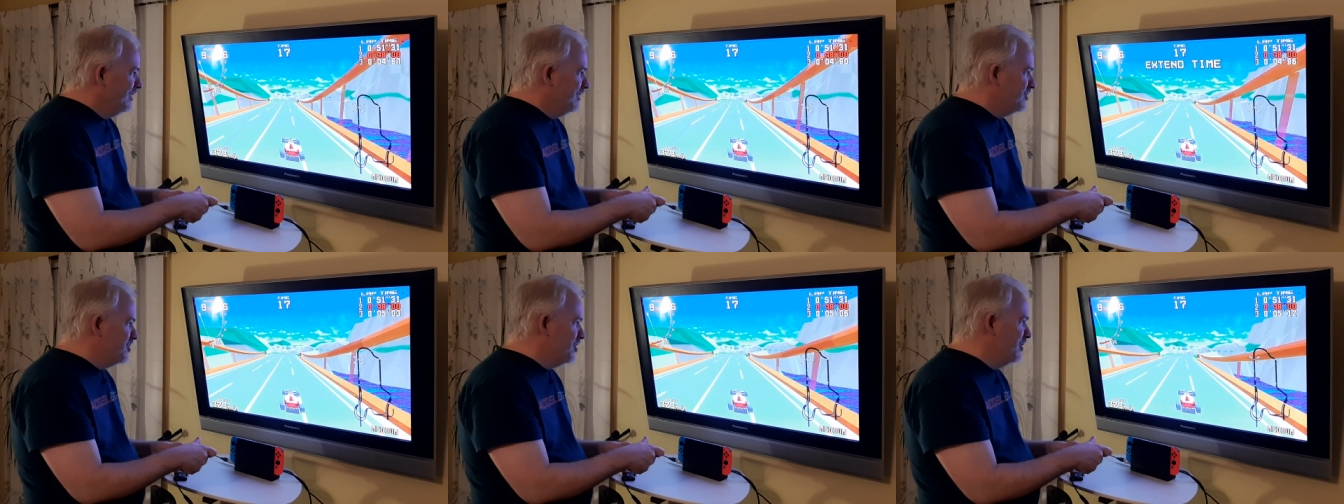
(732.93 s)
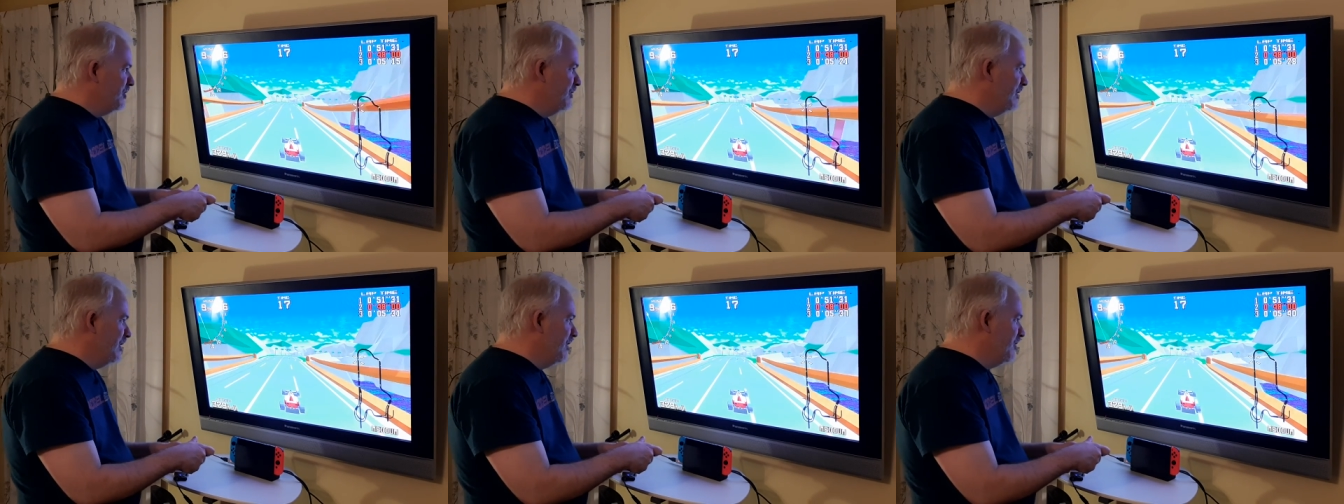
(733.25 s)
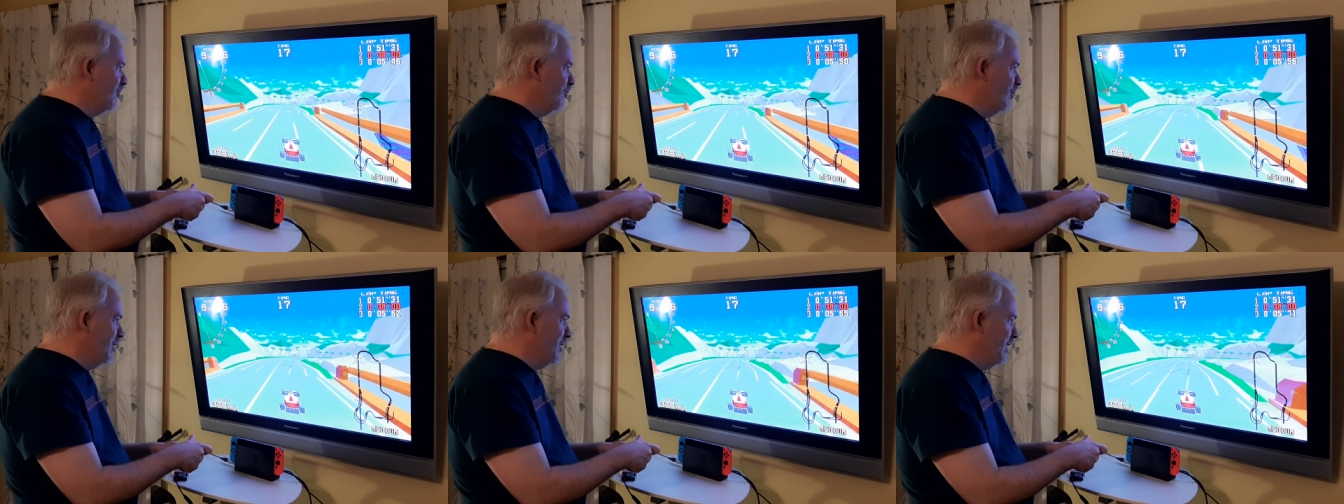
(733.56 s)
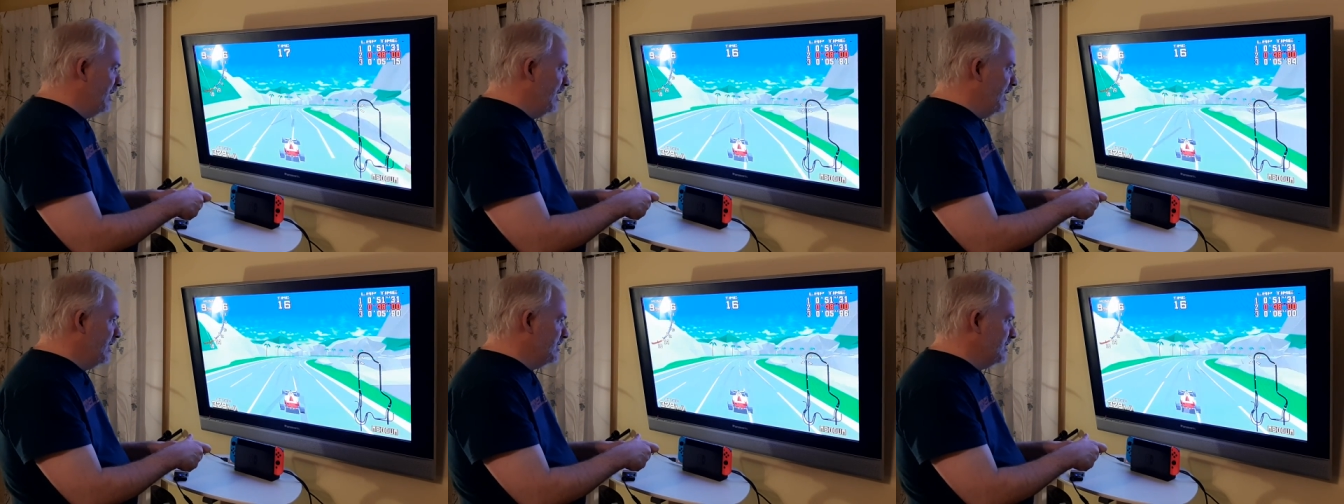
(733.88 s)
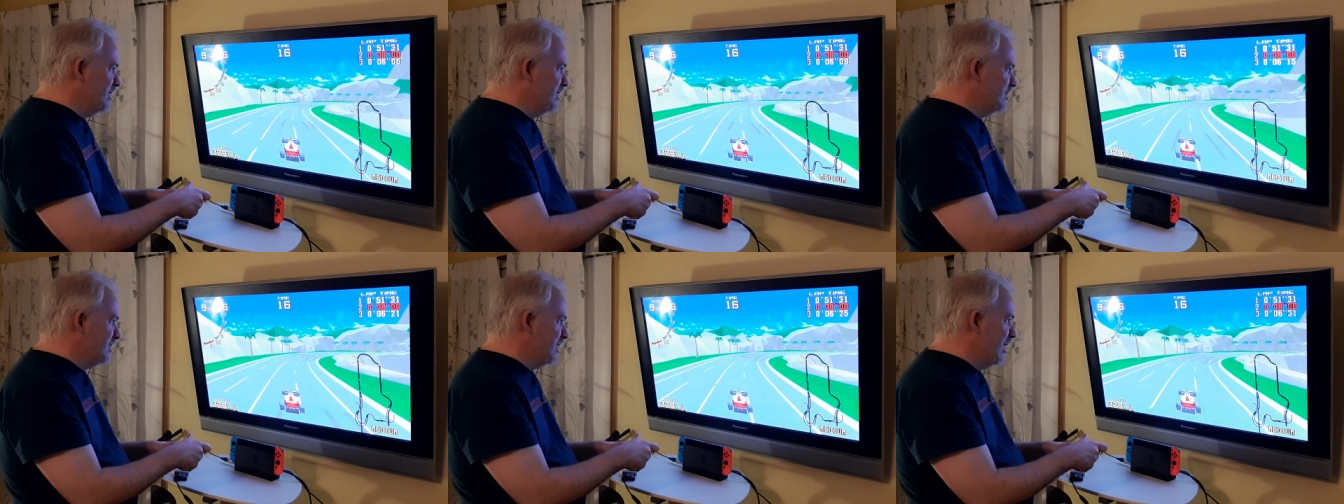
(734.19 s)
Show you another one that
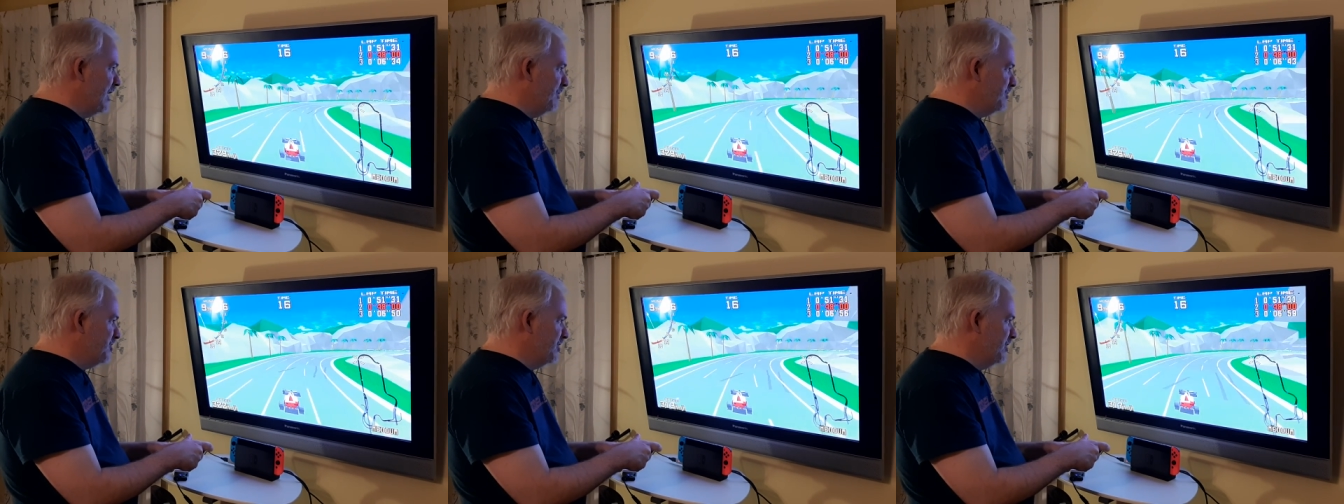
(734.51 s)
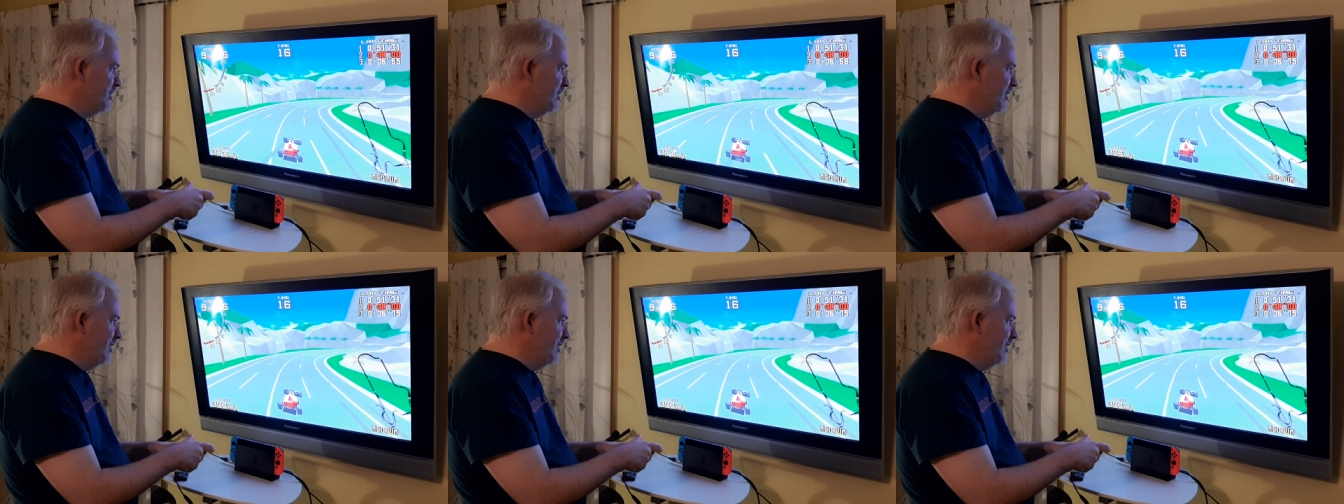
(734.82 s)
has this option